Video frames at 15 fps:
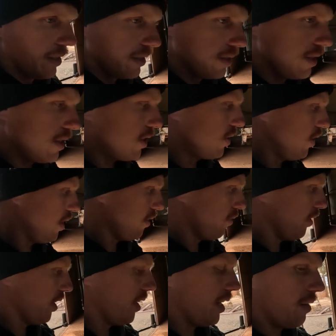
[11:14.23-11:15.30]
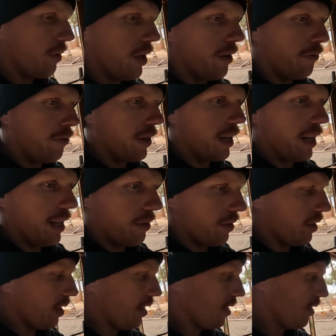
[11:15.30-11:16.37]
Just trying to figure out, well, I figured out what
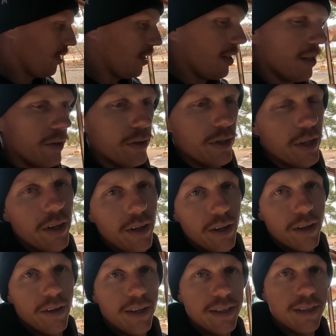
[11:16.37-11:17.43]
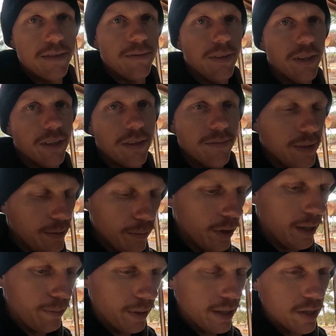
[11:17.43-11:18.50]
I'm going to do here. I'll show you guys, and look, it
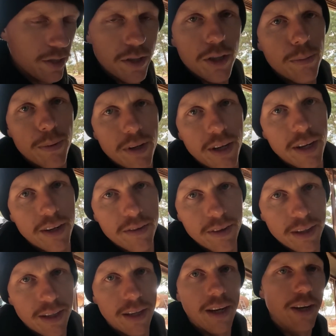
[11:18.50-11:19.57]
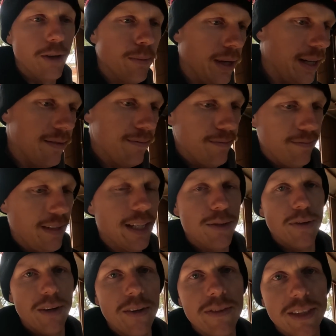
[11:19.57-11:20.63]
might be stupid, I don't really know, but that's
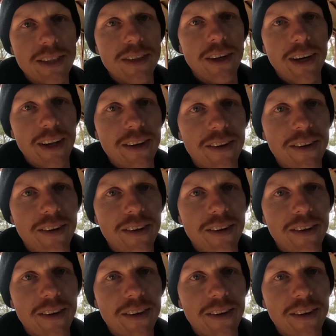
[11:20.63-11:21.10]
what I've decided